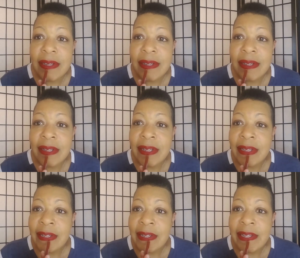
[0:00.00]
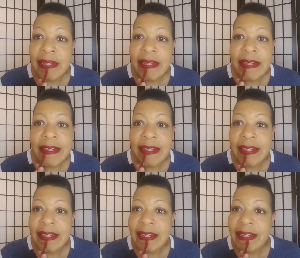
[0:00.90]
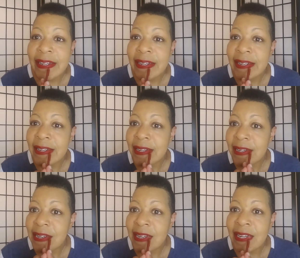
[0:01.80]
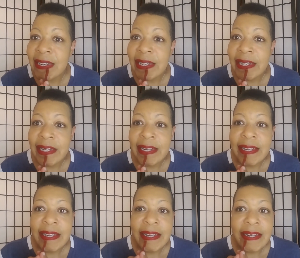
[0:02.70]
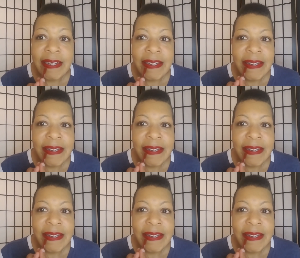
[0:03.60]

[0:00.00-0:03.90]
No one is speaking in this clip.